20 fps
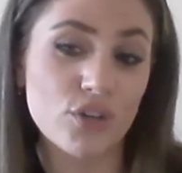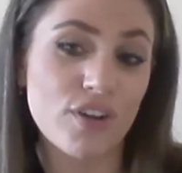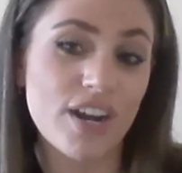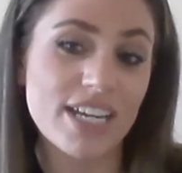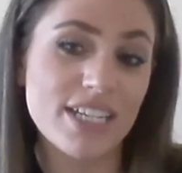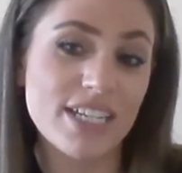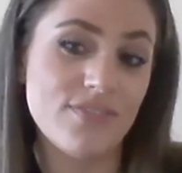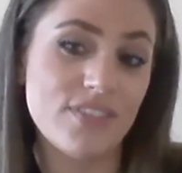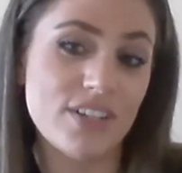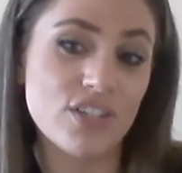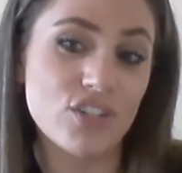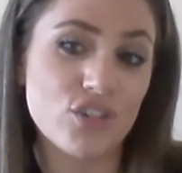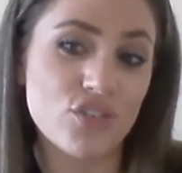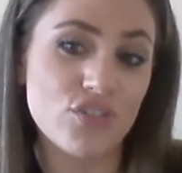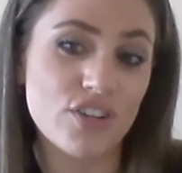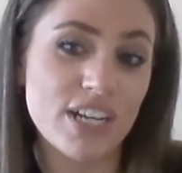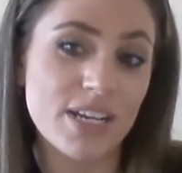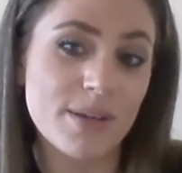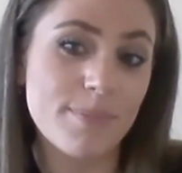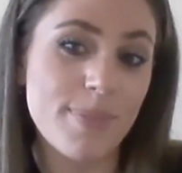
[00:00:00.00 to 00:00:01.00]
on the creative
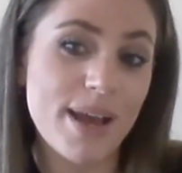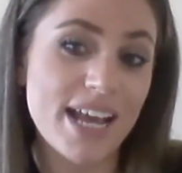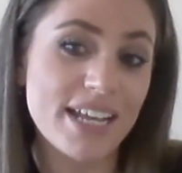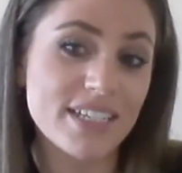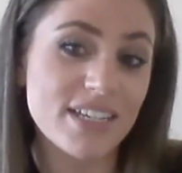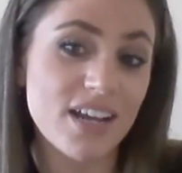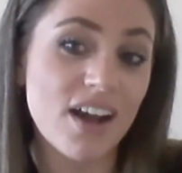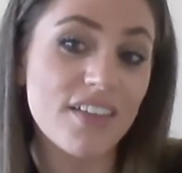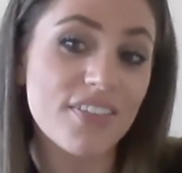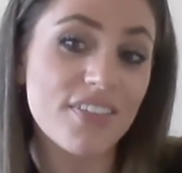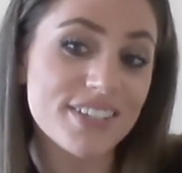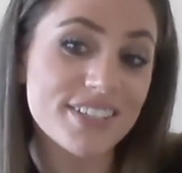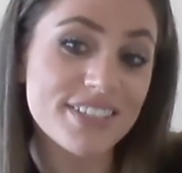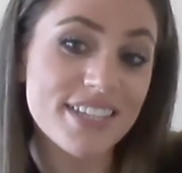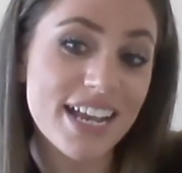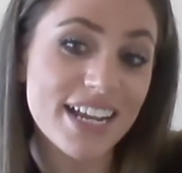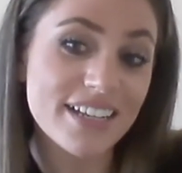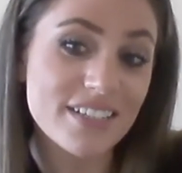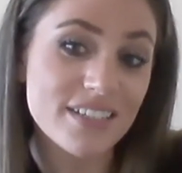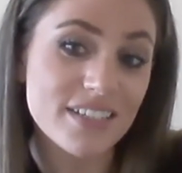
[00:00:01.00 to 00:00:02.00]
industry compared to other
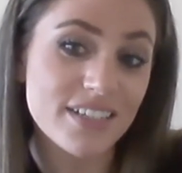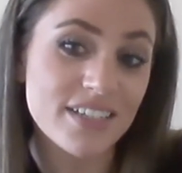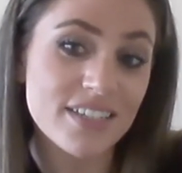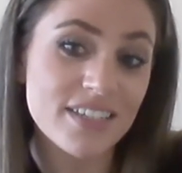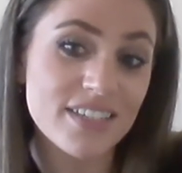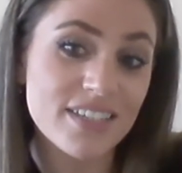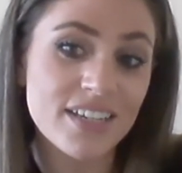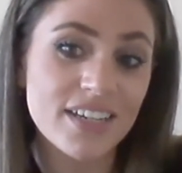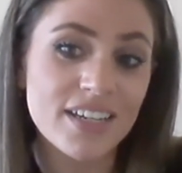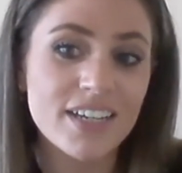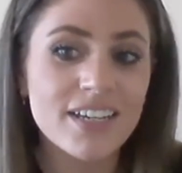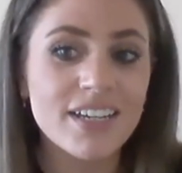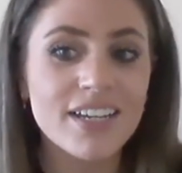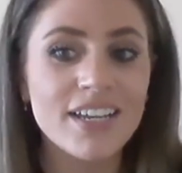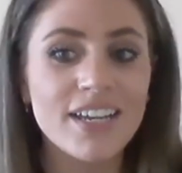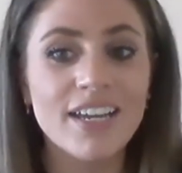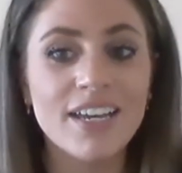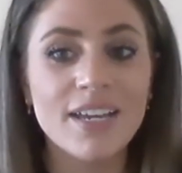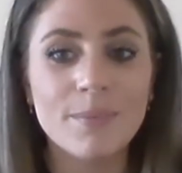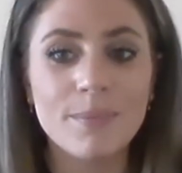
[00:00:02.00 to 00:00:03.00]
sectors?
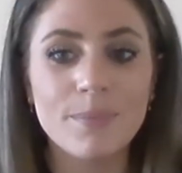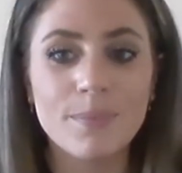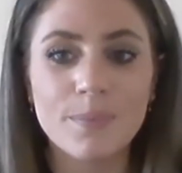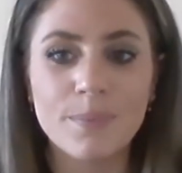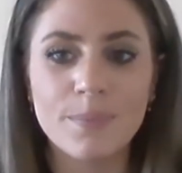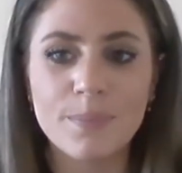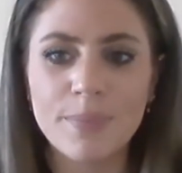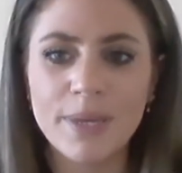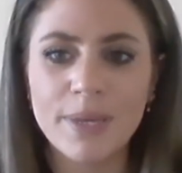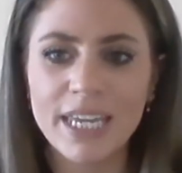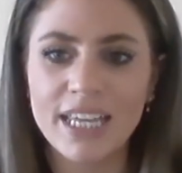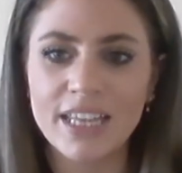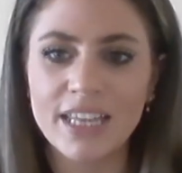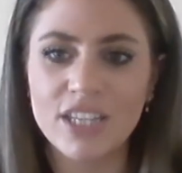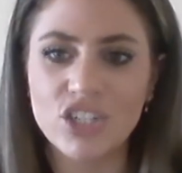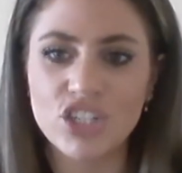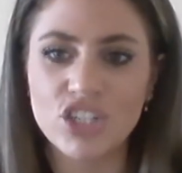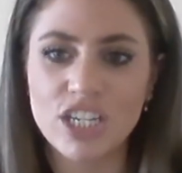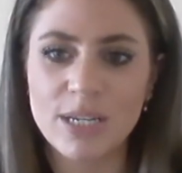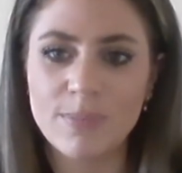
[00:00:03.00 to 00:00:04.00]
Picking
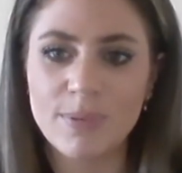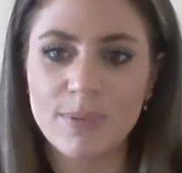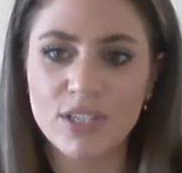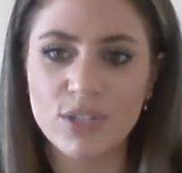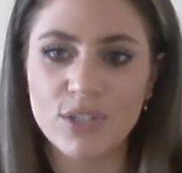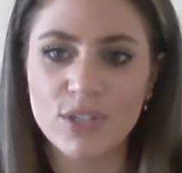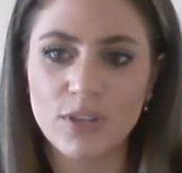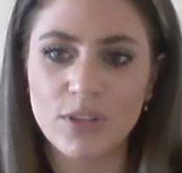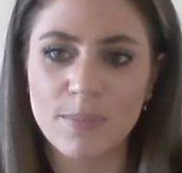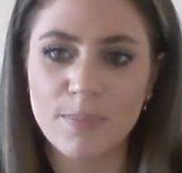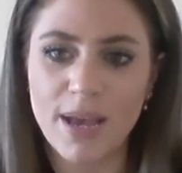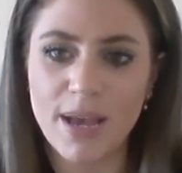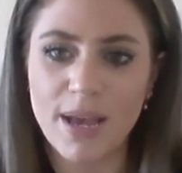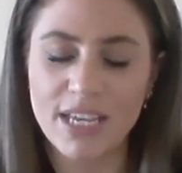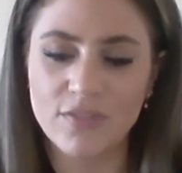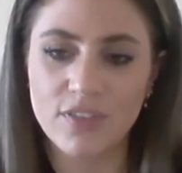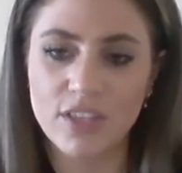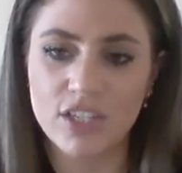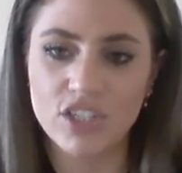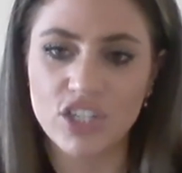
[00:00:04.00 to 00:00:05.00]
the cheapest, not the
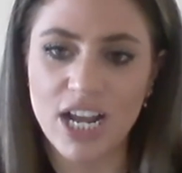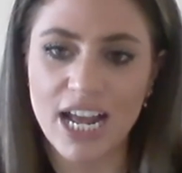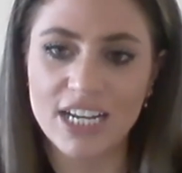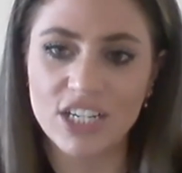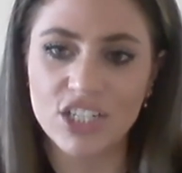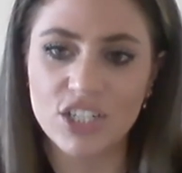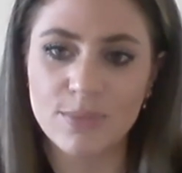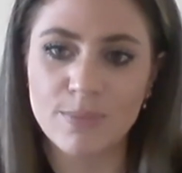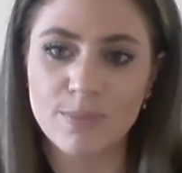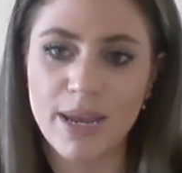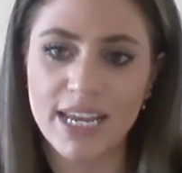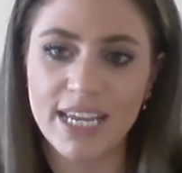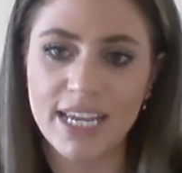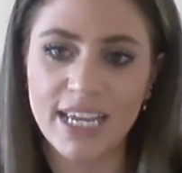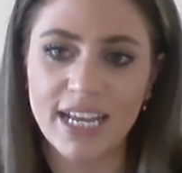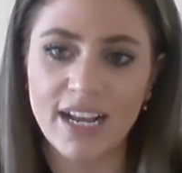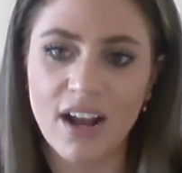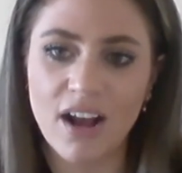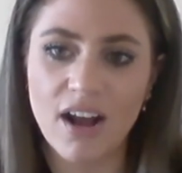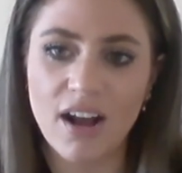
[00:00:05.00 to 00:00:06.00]
best for the challenge, and
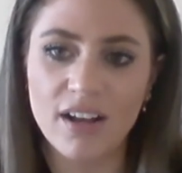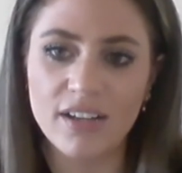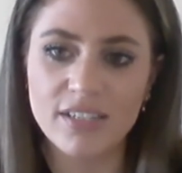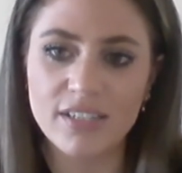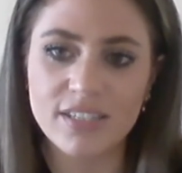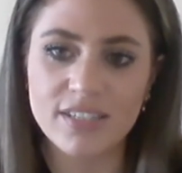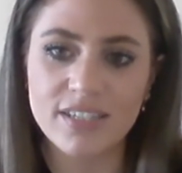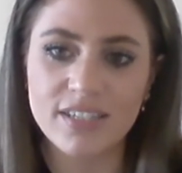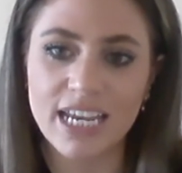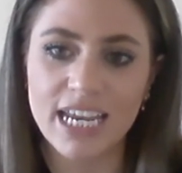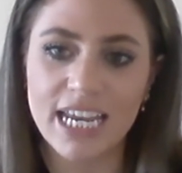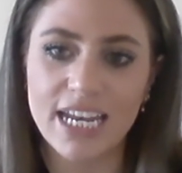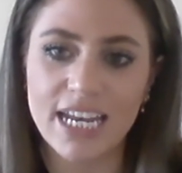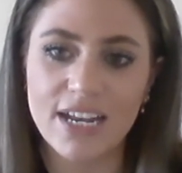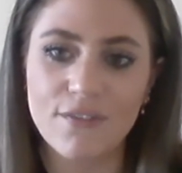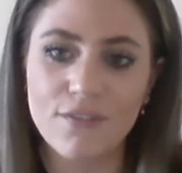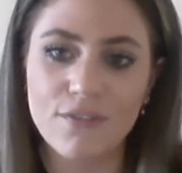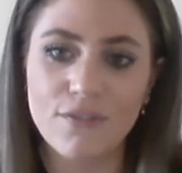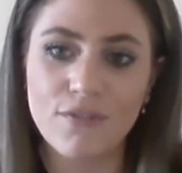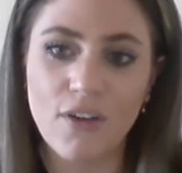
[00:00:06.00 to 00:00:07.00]
making us
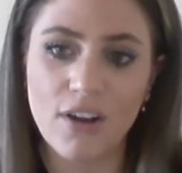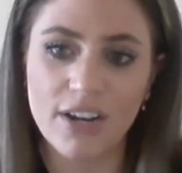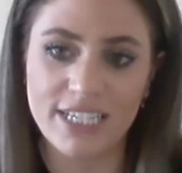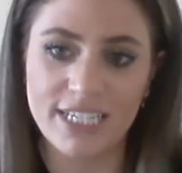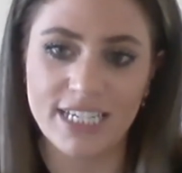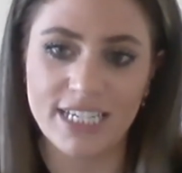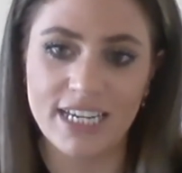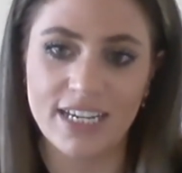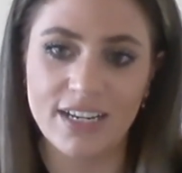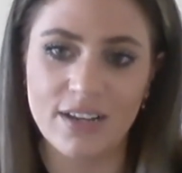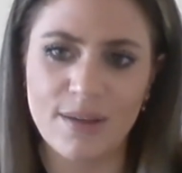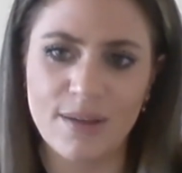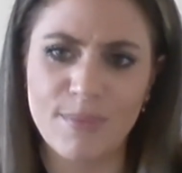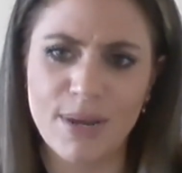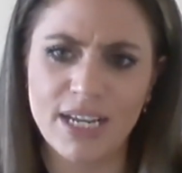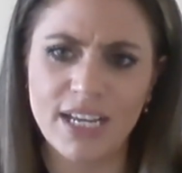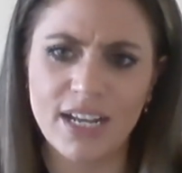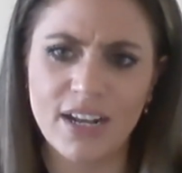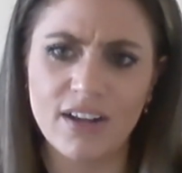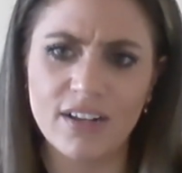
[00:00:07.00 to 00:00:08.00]
fighting and
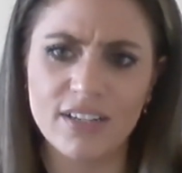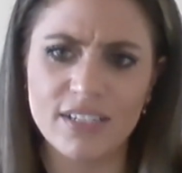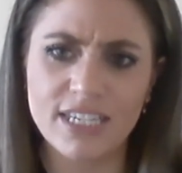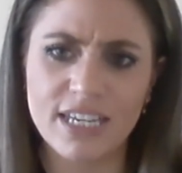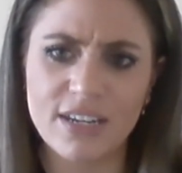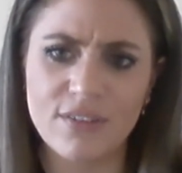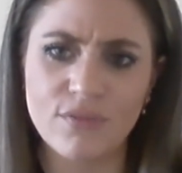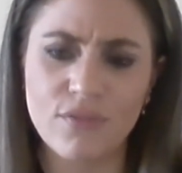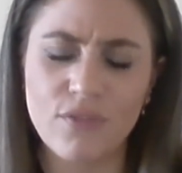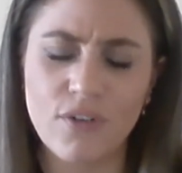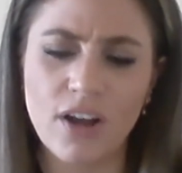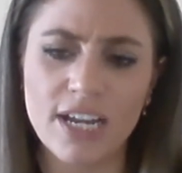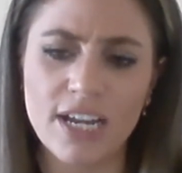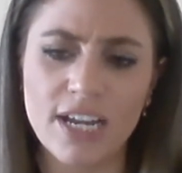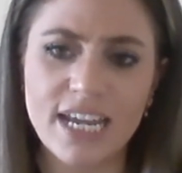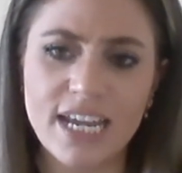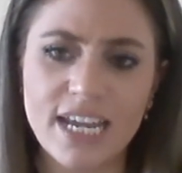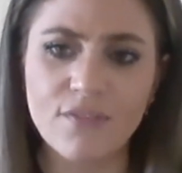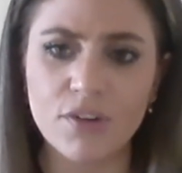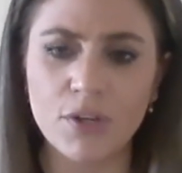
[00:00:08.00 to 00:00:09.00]
making us in
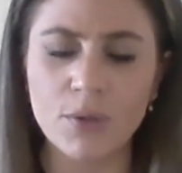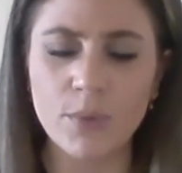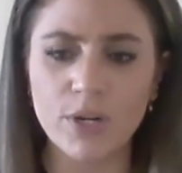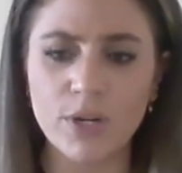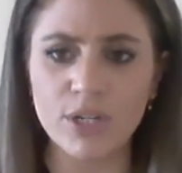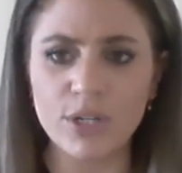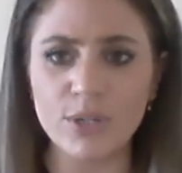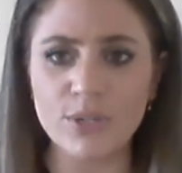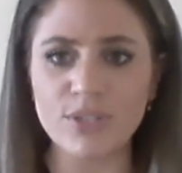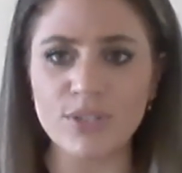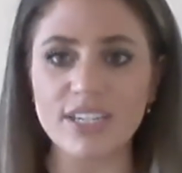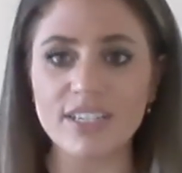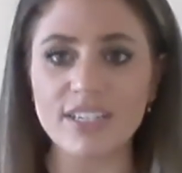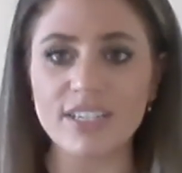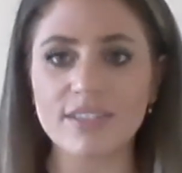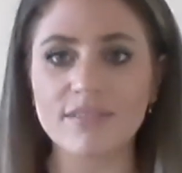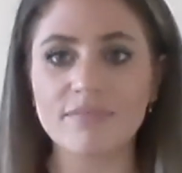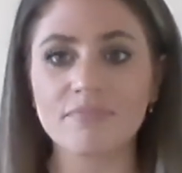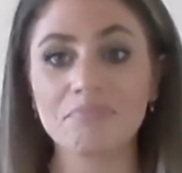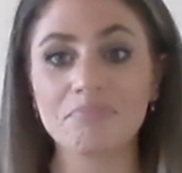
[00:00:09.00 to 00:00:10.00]
fight, everyone
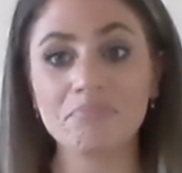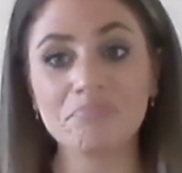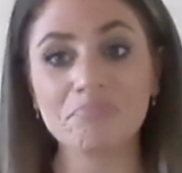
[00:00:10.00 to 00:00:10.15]
loses.